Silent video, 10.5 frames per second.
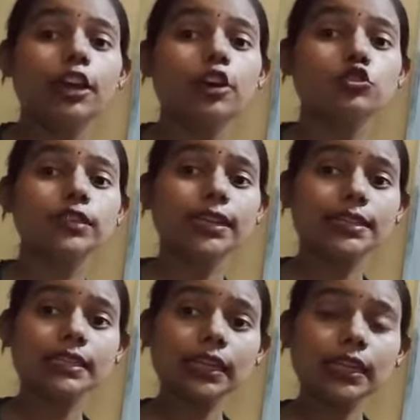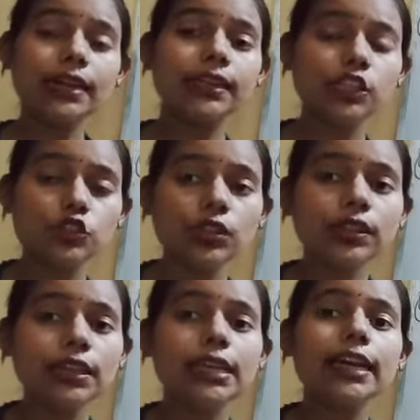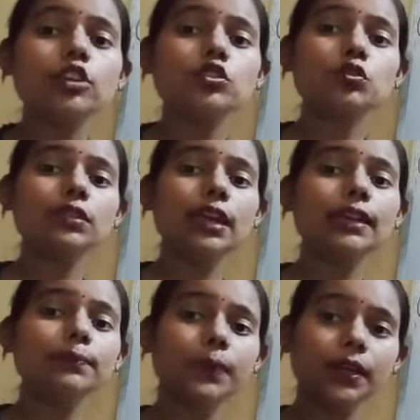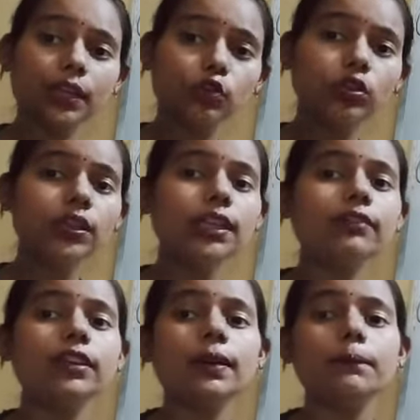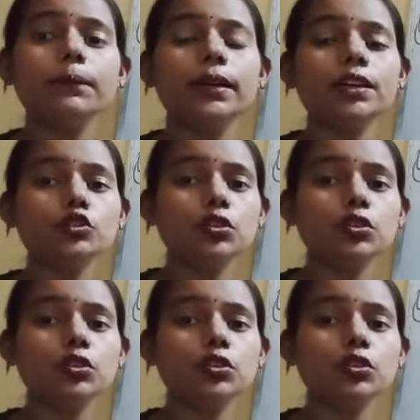So that is the condition there. So that particular given number,